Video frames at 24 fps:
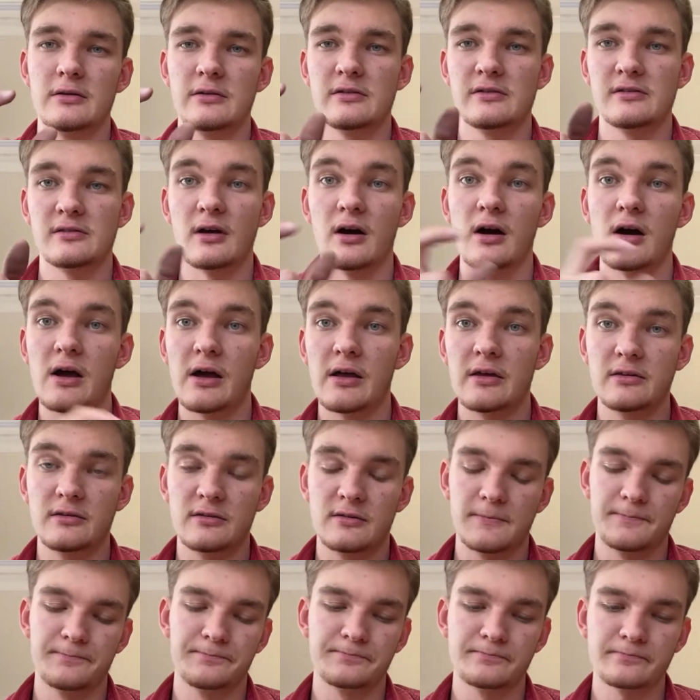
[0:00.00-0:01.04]
size
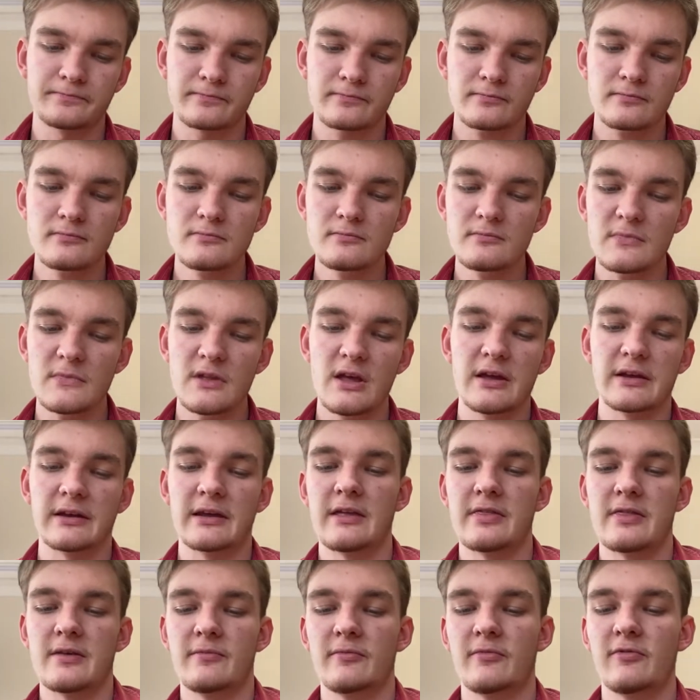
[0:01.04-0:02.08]
and
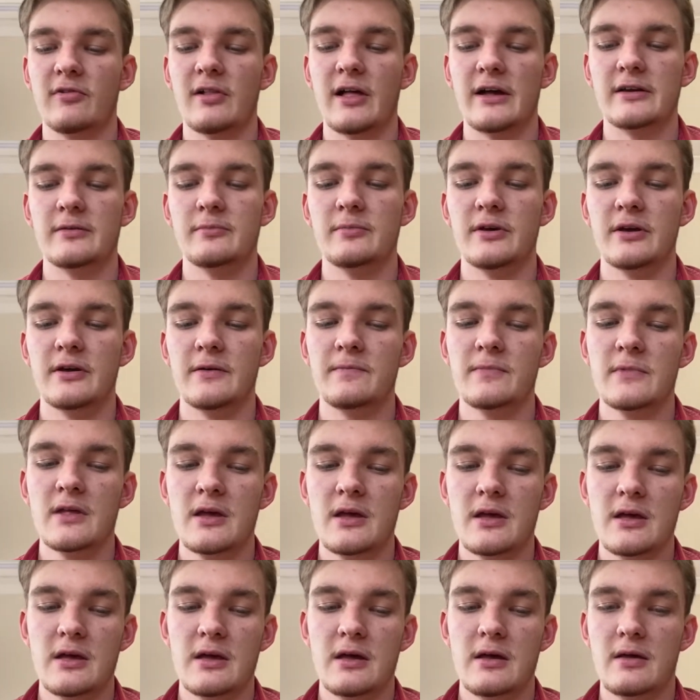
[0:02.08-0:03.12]
get them flat a bit.
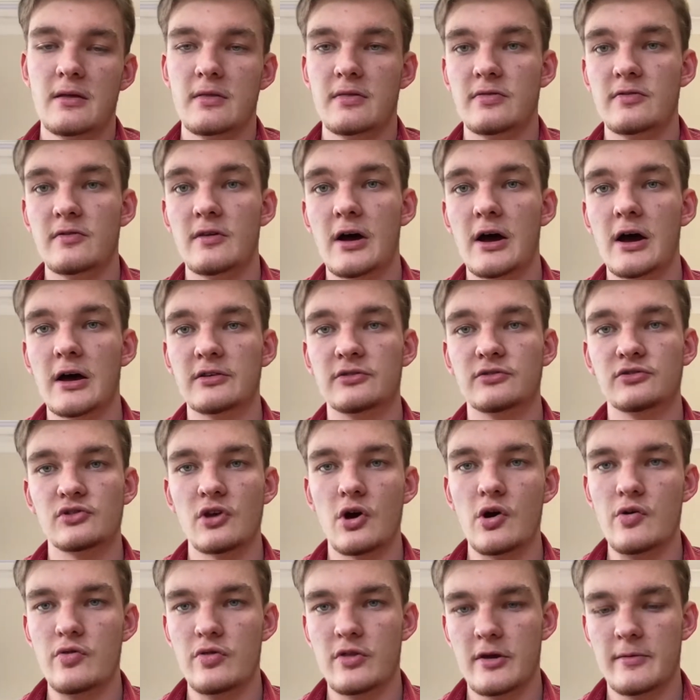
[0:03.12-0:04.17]

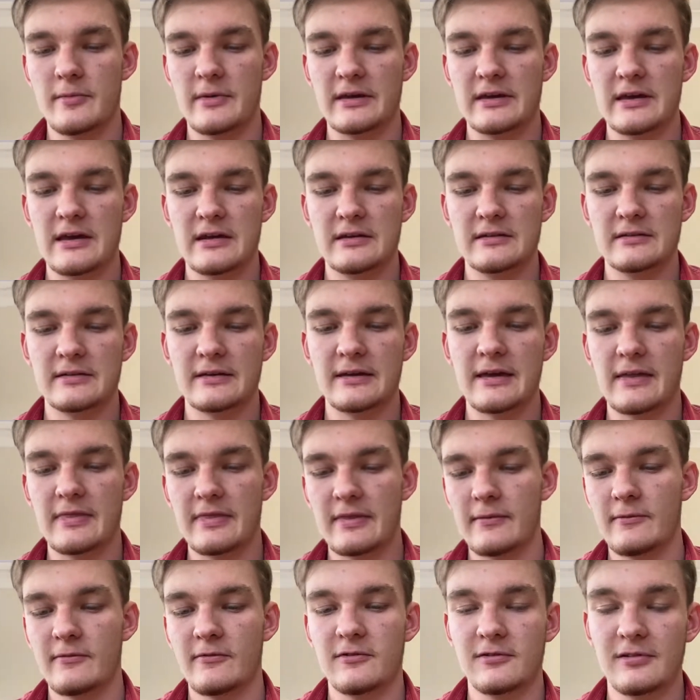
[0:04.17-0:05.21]
Stone them again to get
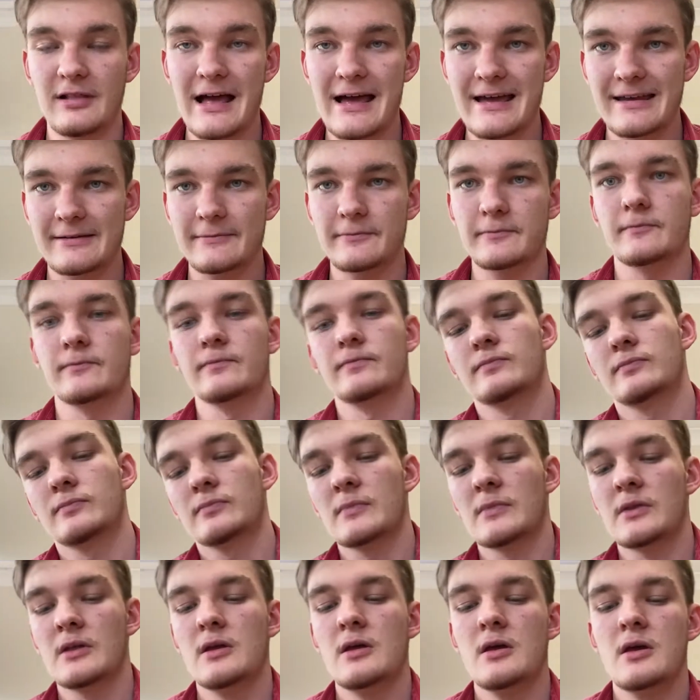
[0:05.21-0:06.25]
them flat,
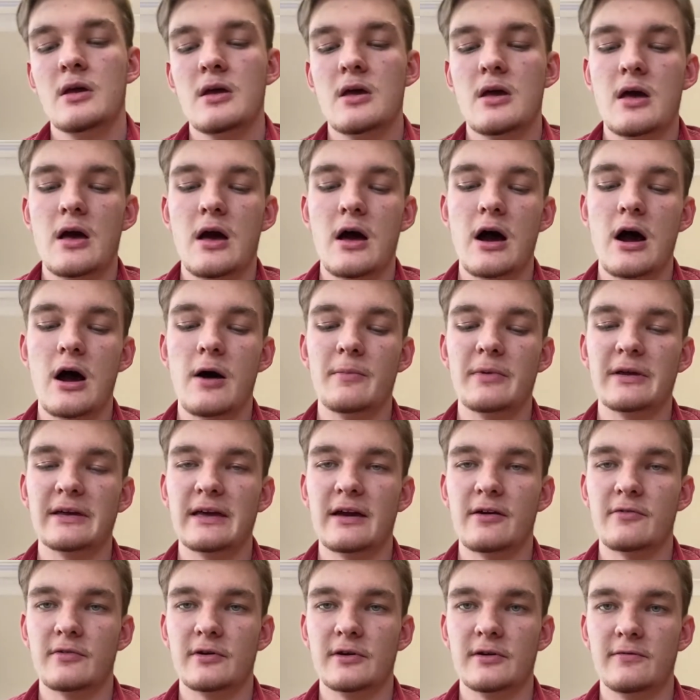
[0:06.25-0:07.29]
and
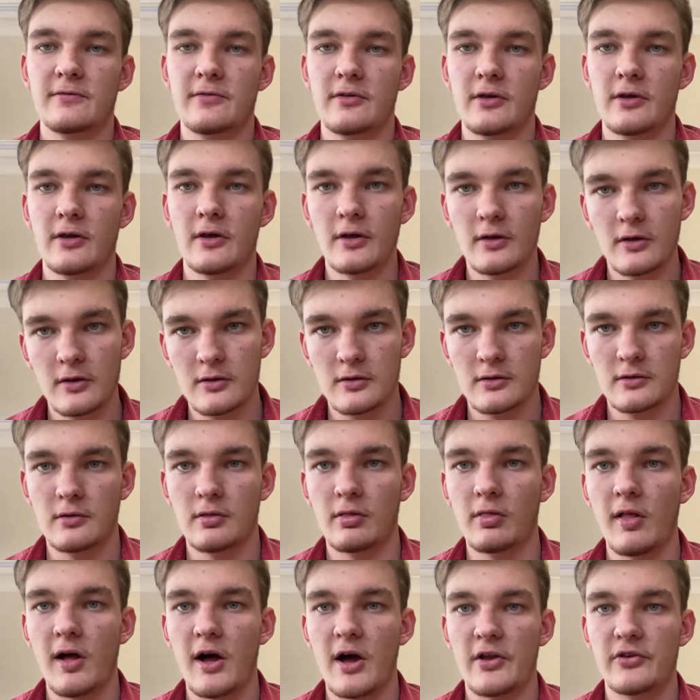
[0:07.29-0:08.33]
get rid of the
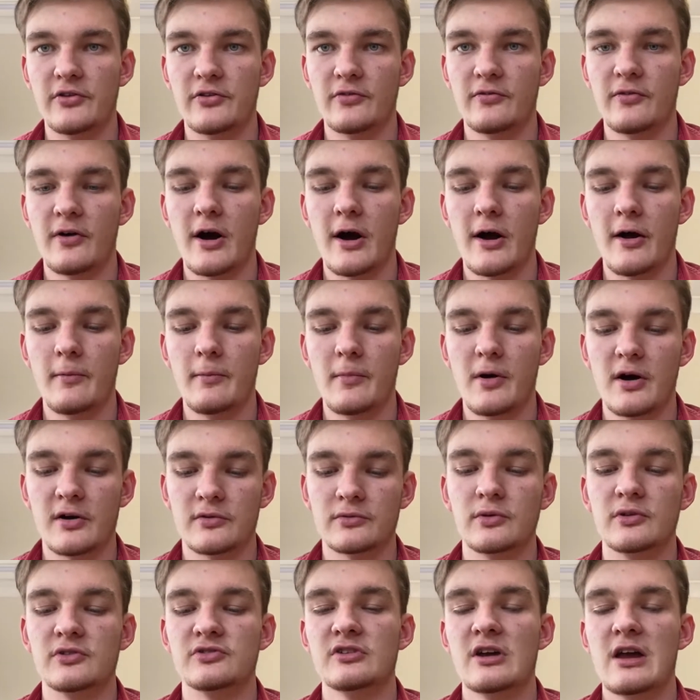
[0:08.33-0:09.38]
large file marks,
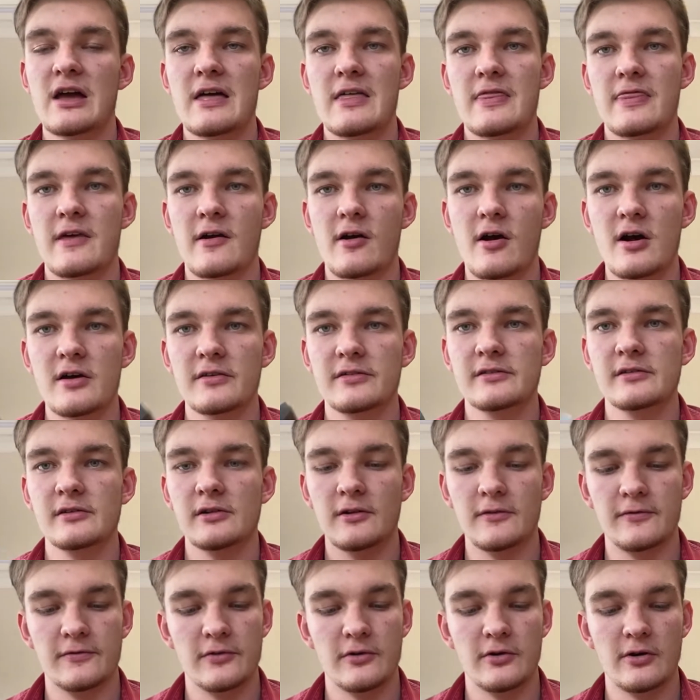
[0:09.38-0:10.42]
which there are still
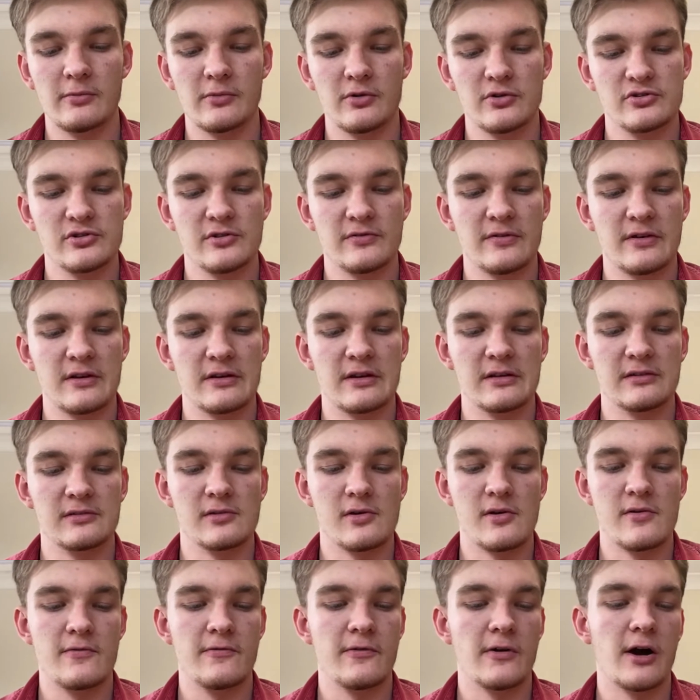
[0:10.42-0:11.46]
a few. I'm not sure if they're
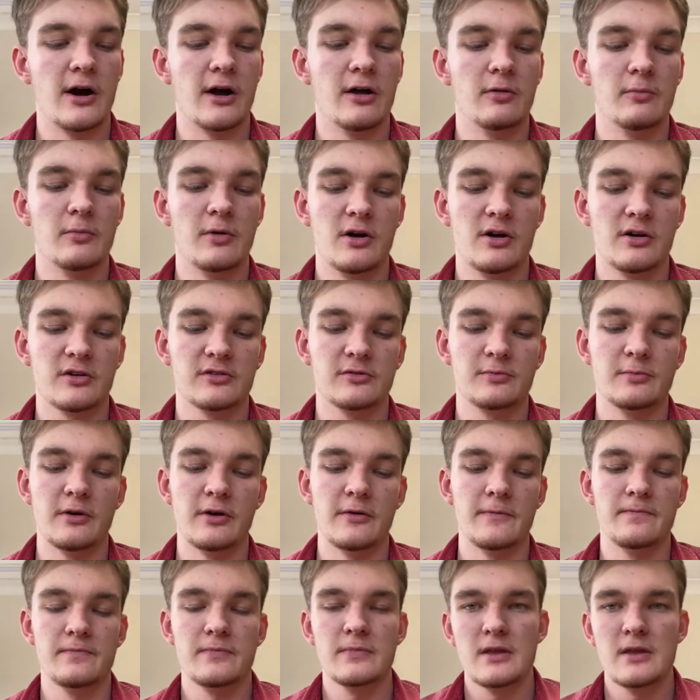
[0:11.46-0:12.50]
necessarily file marks, but